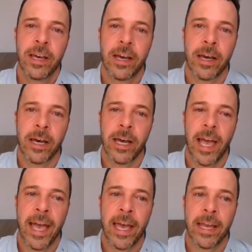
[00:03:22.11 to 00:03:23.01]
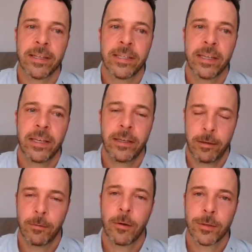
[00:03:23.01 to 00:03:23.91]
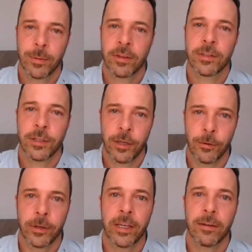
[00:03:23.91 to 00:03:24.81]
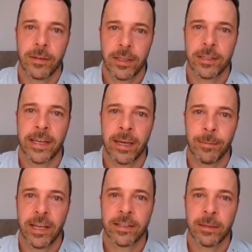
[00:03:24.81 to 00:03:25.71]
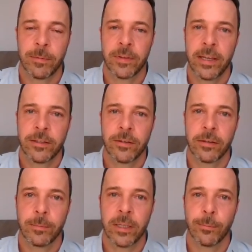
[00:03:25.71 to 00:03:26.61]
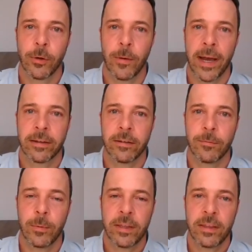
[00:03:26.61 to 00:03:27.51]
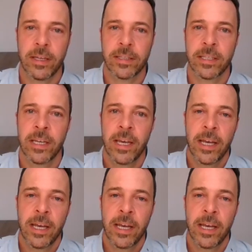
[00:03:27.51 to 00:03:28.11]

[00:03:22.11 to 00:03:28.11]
And, you know, it goes with the security of the exam and that type of thing. So they're being proactive with this.